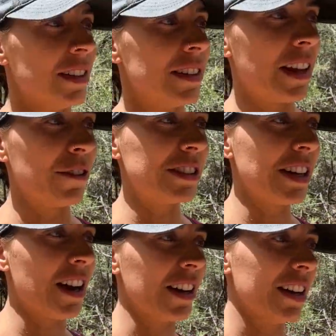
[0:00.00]
was
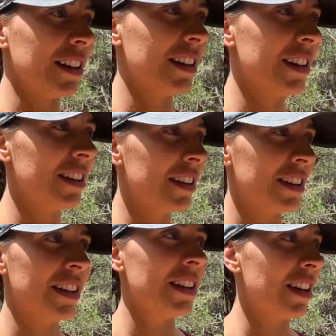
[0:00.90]
not it.
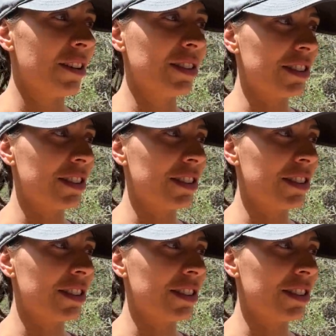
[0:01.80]
It was